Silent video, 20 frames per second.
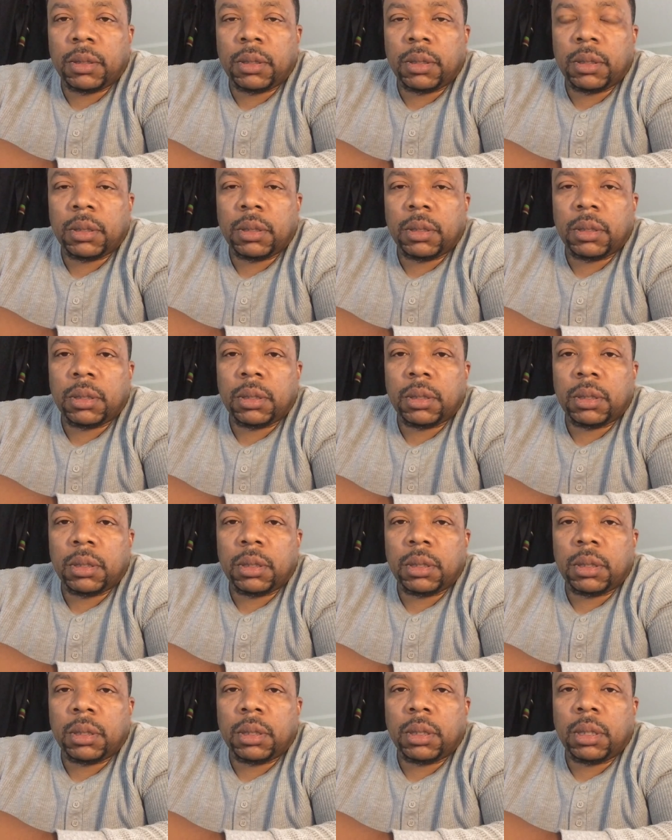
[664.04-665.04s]
And yo,
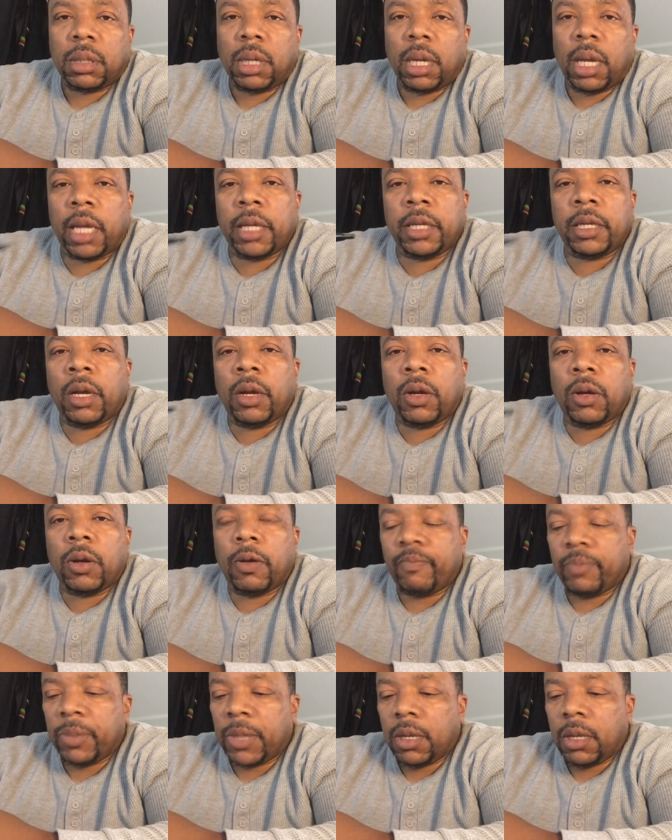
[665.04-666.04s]
and
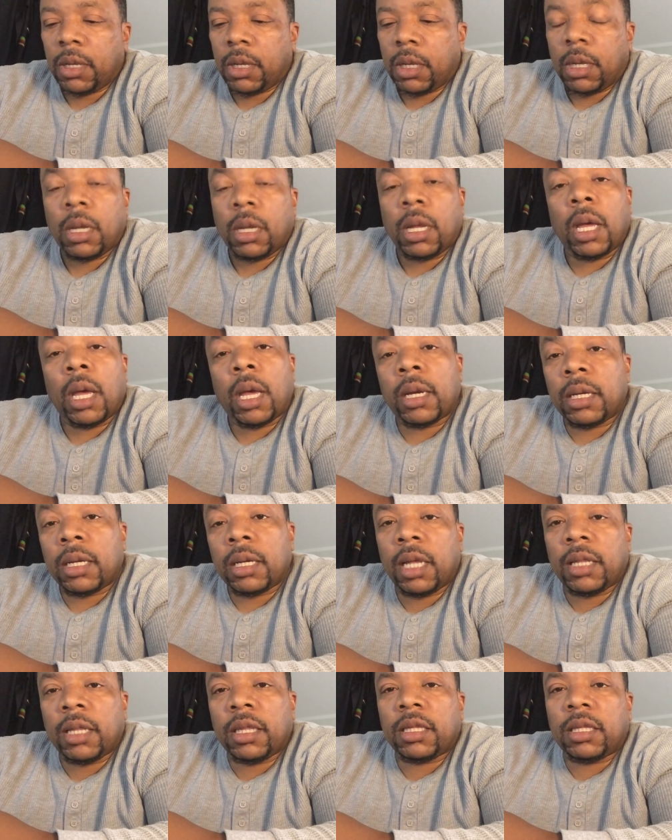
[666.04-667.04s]
another thing,
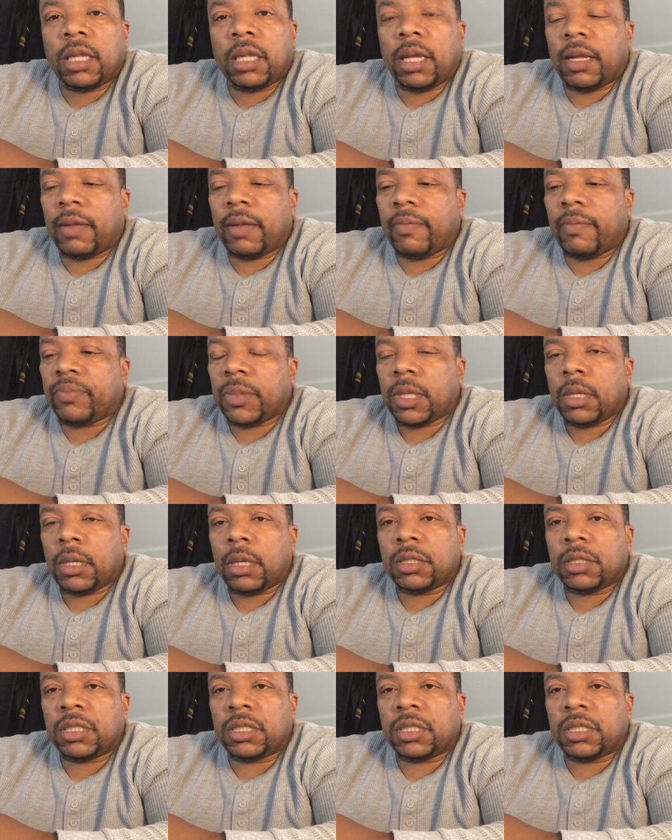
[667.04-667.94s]
to Patty,